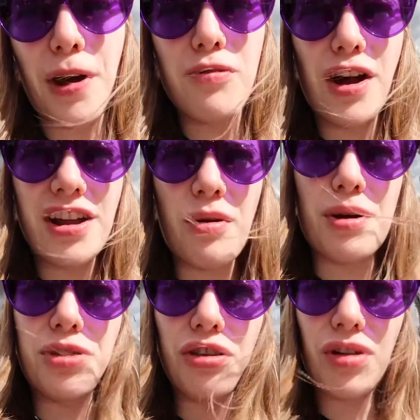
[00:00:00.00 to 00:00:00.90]
but right now
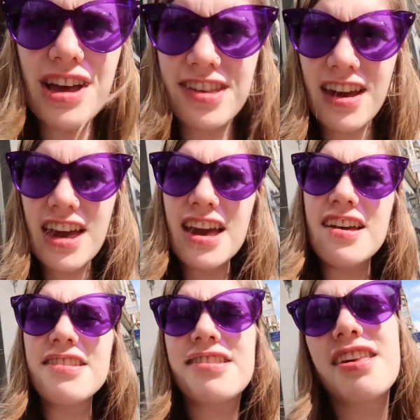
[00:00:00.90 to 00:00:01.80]
I'm too lazy,
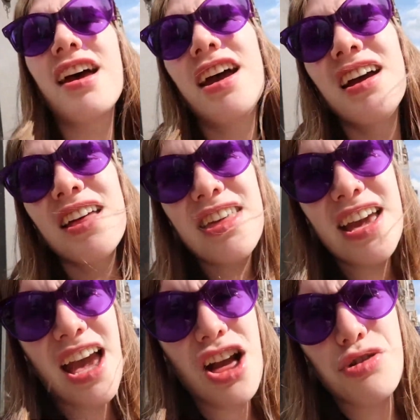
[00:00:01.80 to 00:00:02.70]
is
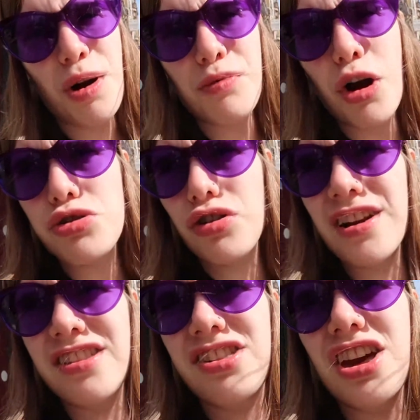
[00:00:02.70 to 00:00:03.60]
the Edgeware Road
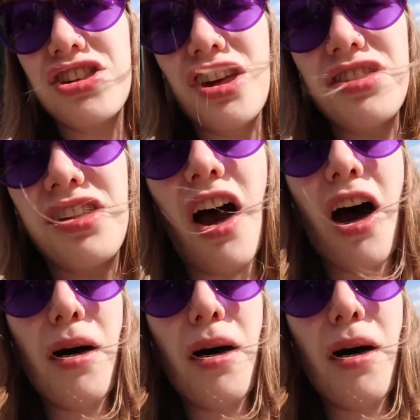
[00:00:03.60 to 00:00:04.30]
train stations.